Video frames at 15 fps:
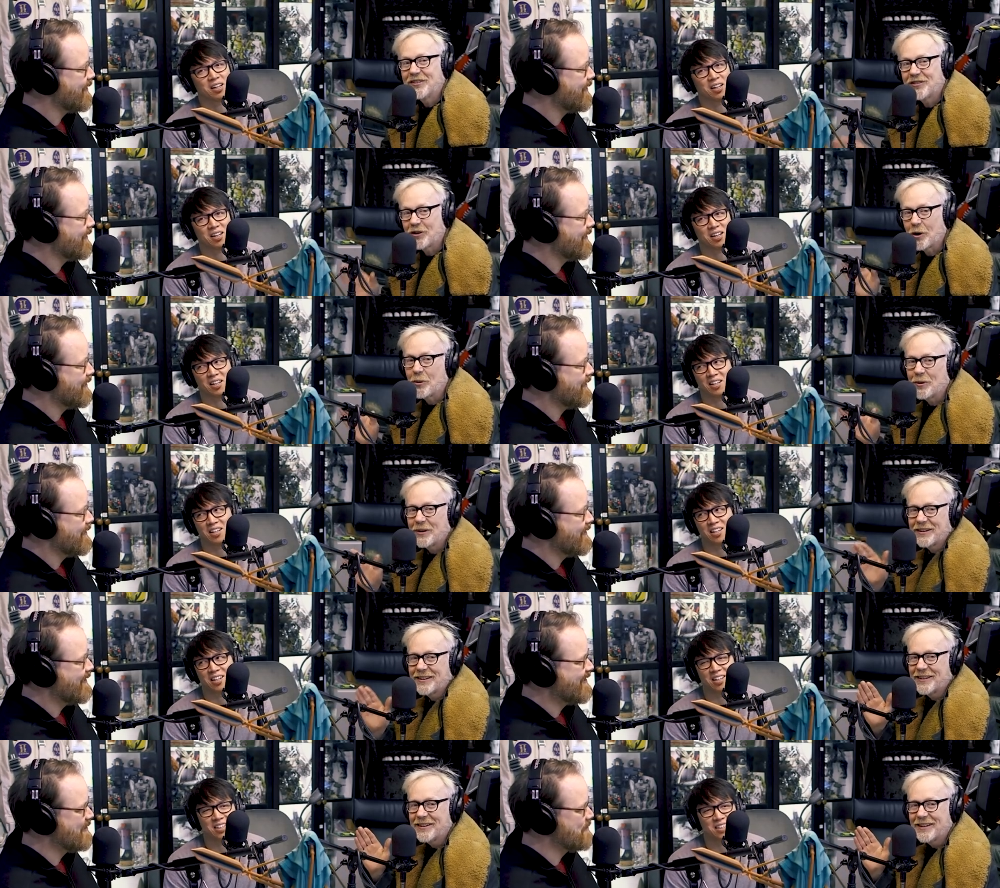Speaker 1: so
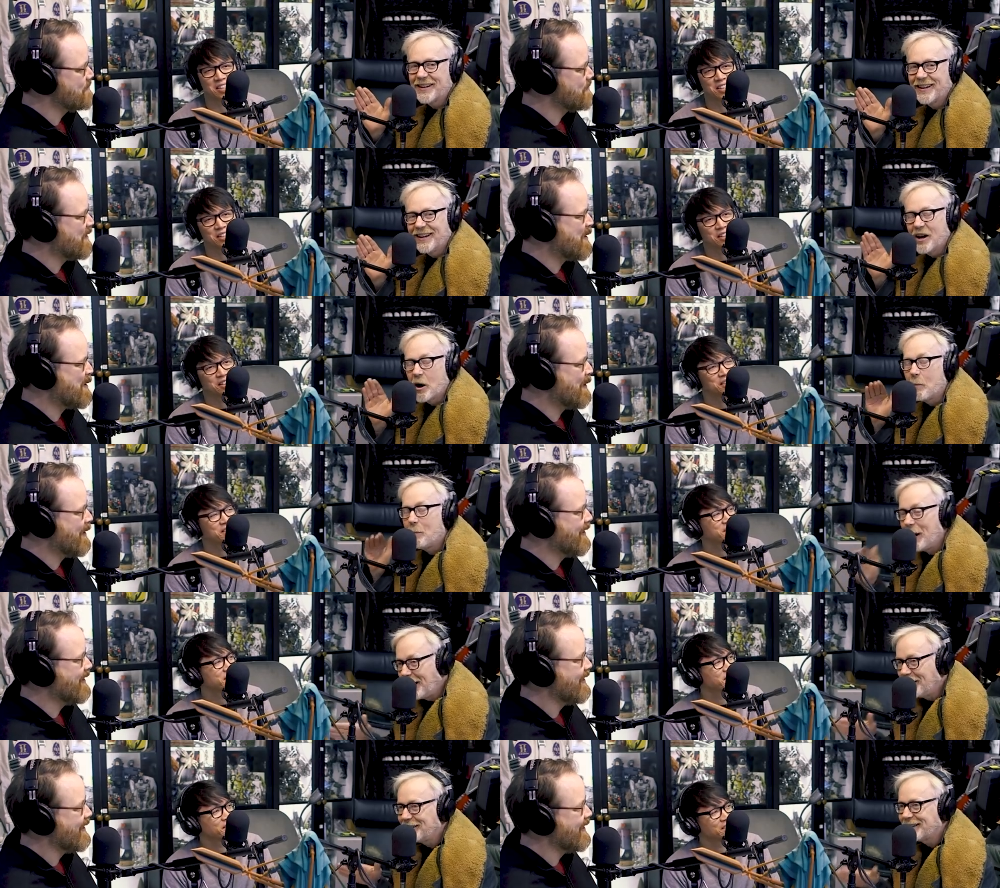
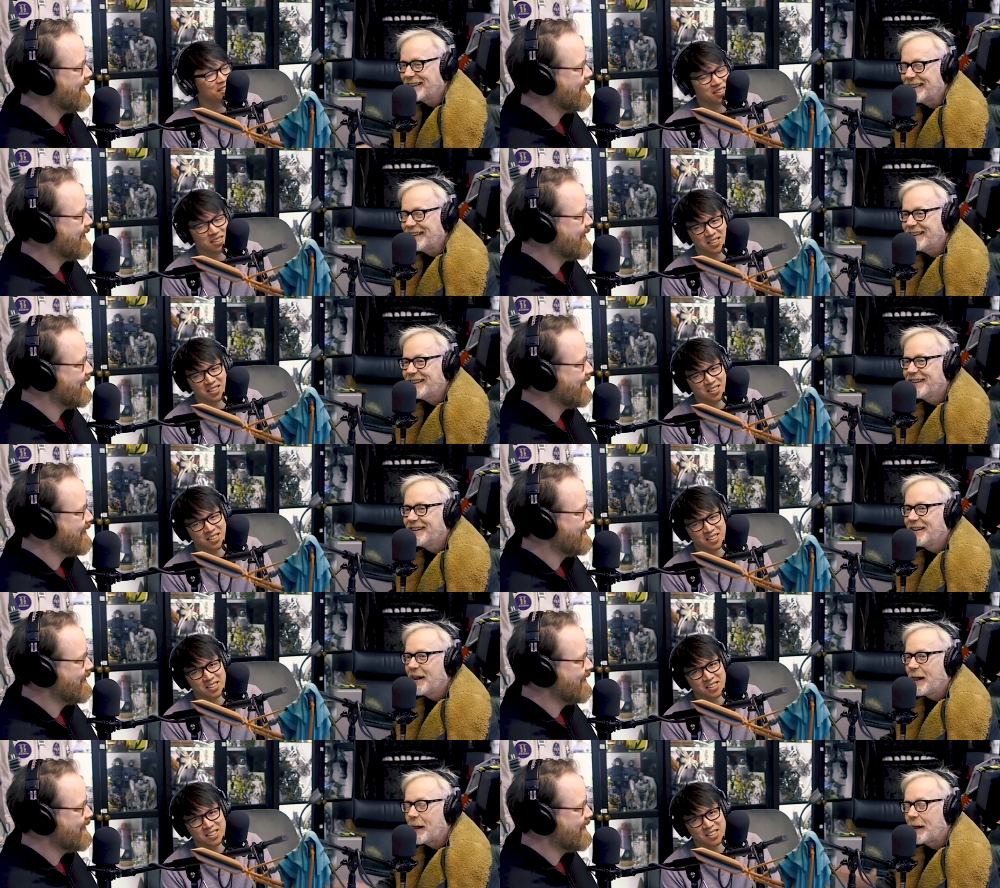apparently,
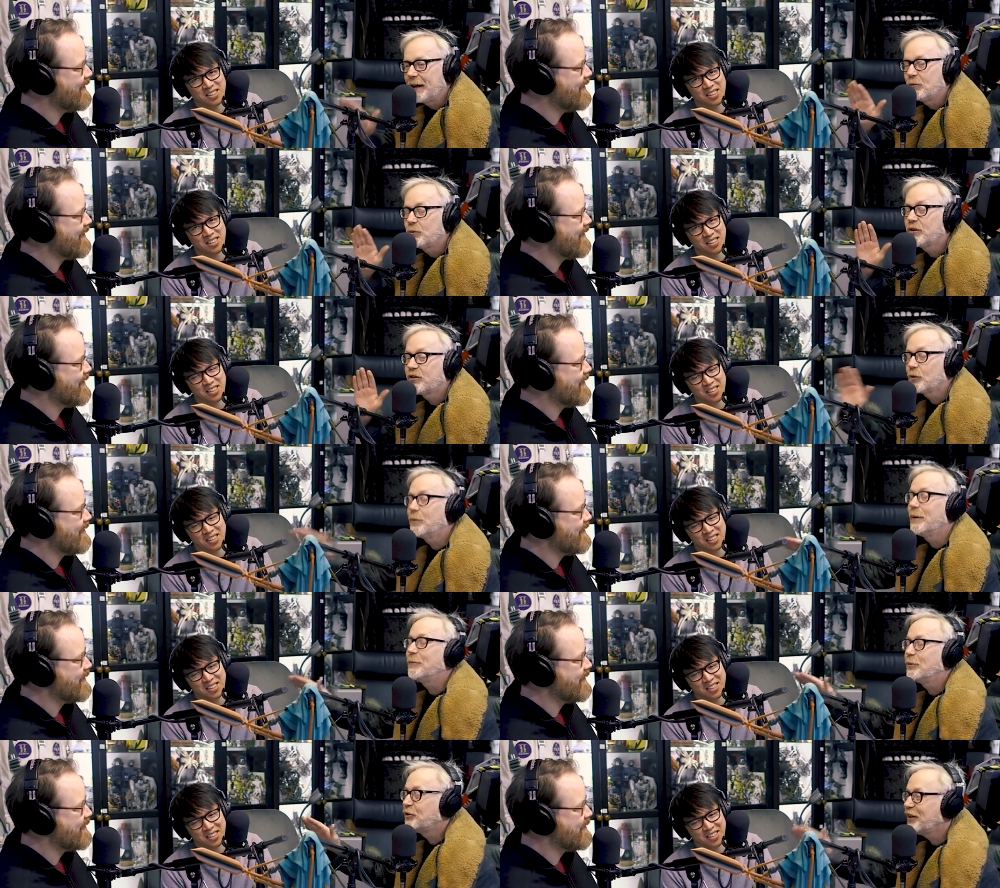it was so
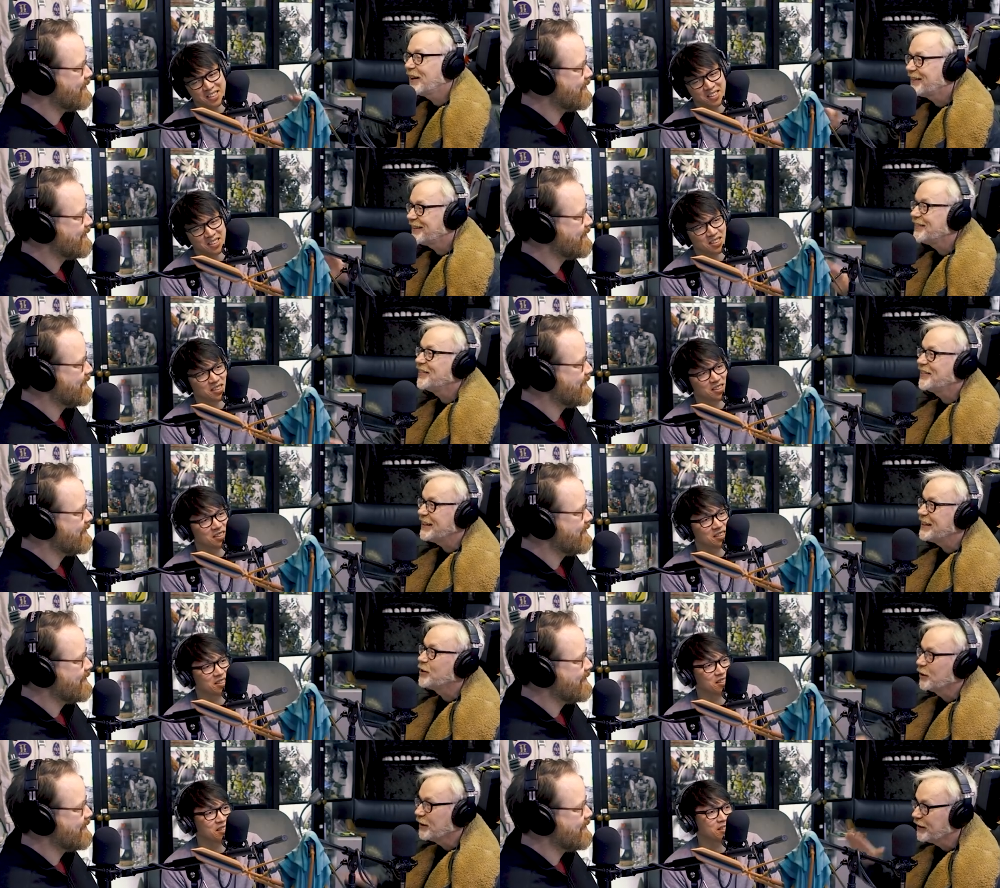remember Jason
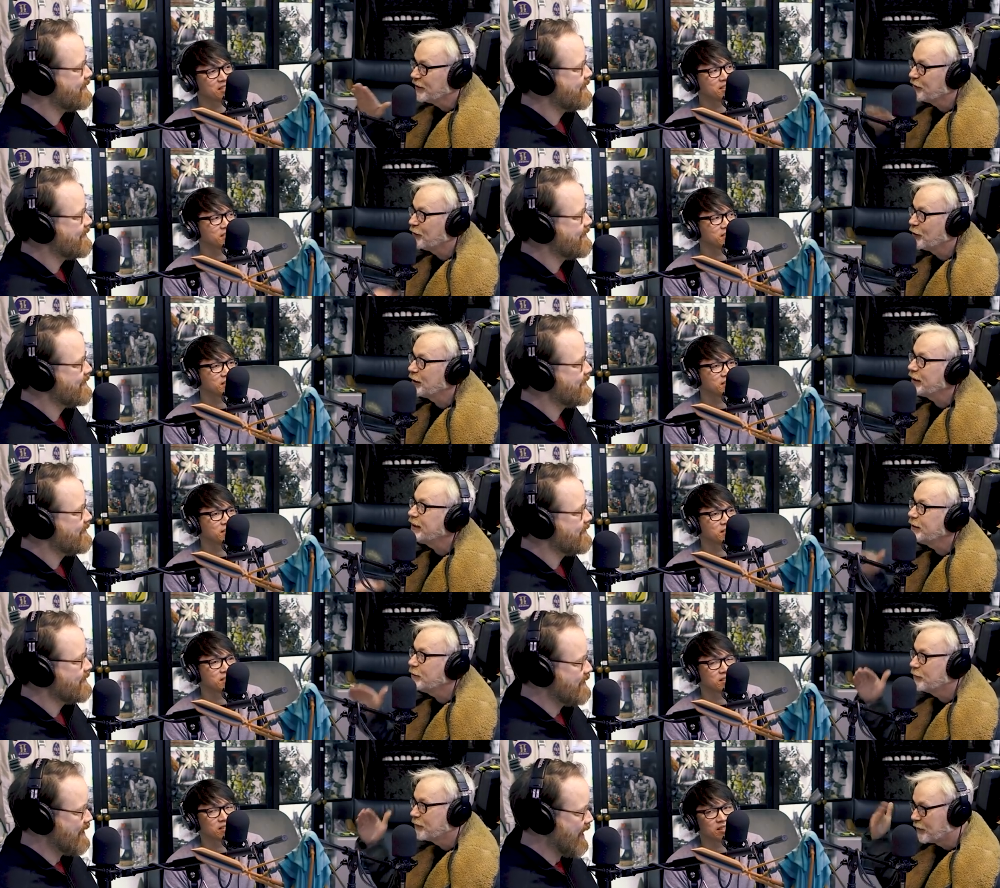Segel is
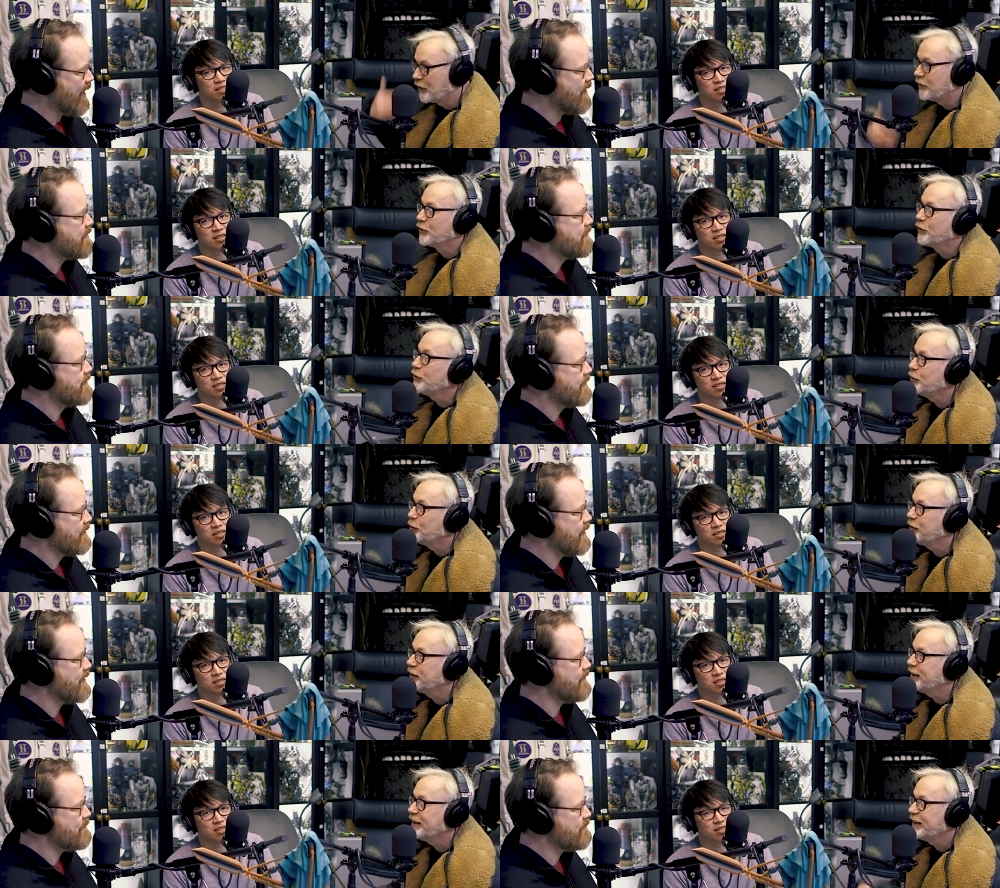fully yeah. frontal
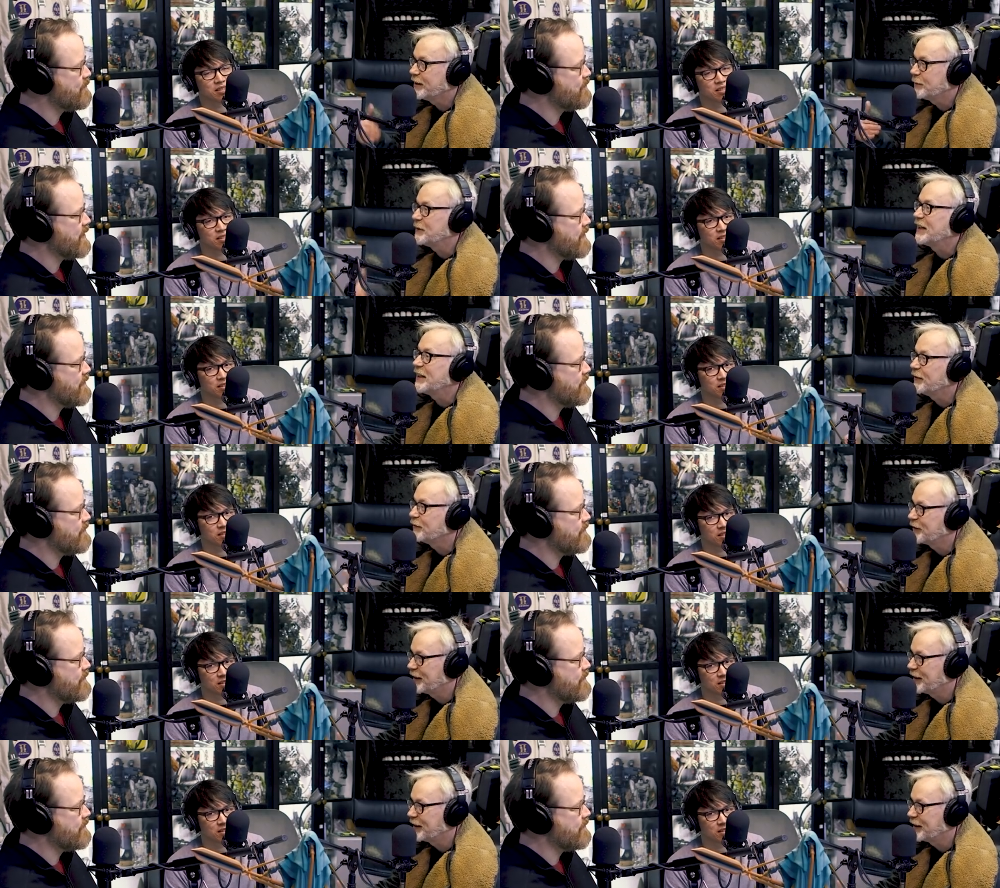nudity in, at the beginning in, of